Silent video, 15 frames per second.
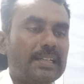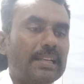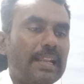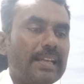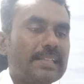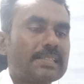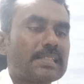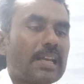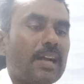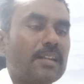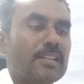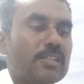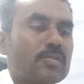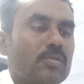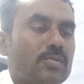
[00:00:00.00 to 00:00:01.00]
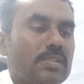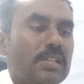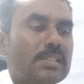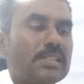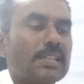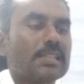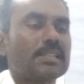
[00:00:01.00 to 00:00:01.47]
it lays on the
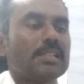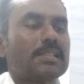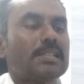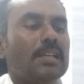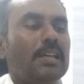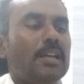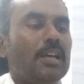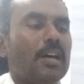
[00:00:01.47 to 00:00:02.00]
social structures